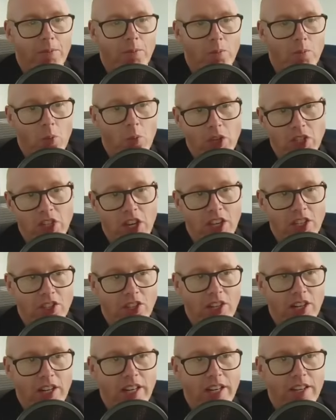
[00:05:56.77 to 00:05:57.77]
which
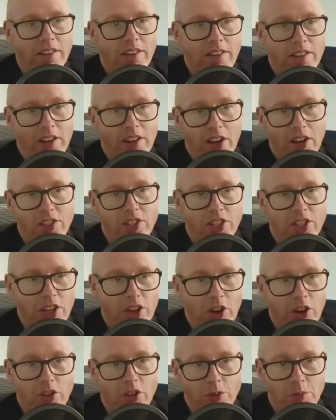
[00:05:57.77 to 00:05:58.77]
actually last
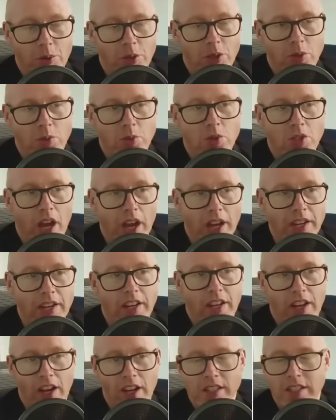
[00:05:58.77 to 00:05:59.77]
year Octopus was
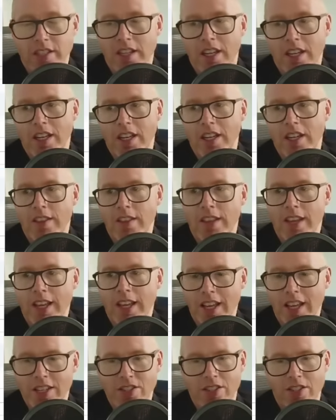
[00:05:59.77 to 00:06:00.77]
undercutting
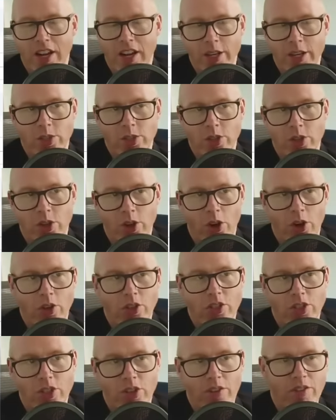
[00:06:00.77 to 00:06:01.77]
the installation
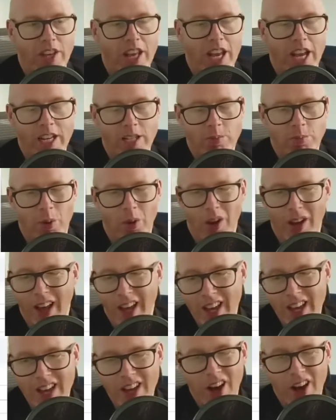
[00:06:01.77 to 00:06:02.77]
cost of a gas boiler.
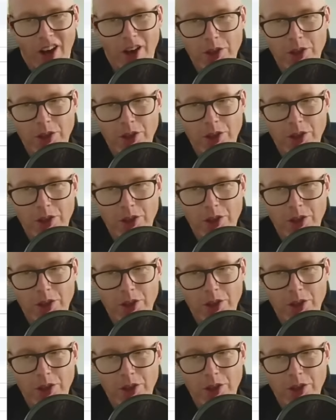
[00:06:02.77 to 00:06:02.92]
I